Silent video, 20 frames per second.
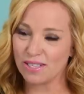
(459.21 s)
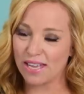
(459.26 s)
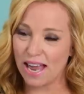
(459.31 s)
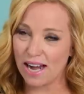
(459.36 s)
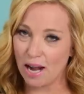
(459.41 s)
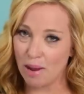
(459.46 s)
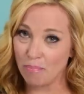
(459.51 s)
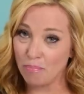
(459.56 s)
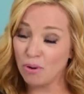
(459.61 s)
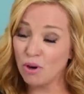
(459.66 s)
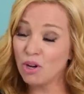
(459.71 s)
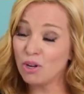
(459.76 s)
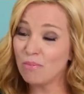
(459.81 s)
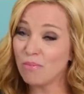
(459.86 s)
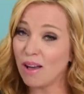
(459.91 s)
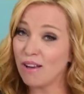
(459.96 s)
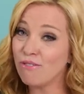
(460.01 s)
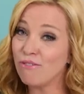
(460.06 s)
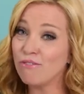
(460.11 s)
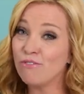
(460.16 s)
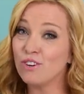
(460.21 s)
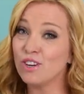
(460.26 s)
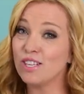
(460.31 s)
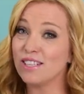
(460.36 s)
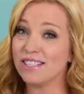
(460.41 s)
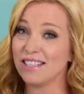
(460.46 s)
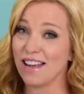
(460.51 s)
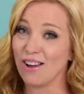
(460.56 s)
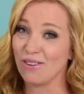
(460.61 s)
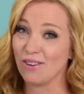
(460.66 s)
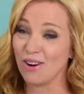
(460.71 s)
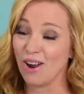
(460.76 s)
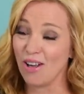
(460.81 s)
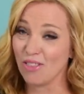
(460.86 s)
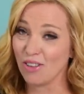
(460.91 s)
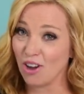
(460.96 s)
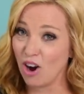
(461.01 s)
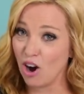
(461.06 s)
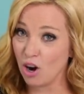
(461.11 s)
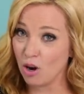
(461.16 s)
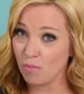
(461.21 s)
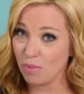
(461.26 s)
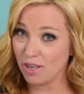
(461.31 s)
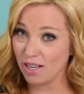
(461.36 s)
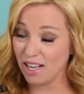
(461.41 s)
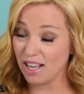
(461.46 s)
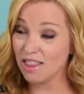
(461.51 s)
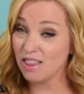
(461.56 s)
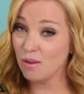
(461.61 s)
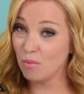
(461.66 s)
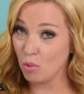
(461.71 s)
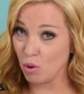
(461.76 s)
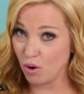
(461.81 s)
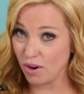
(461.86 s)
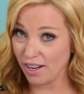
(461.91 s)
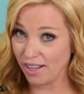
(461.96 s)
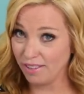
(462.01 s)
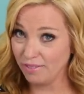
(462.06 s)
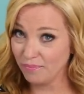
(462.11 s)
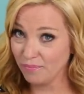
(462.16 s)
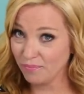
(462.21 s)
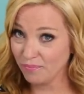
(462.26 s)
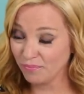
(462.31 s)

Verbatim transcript: and I put my foot down on the carpet in the morning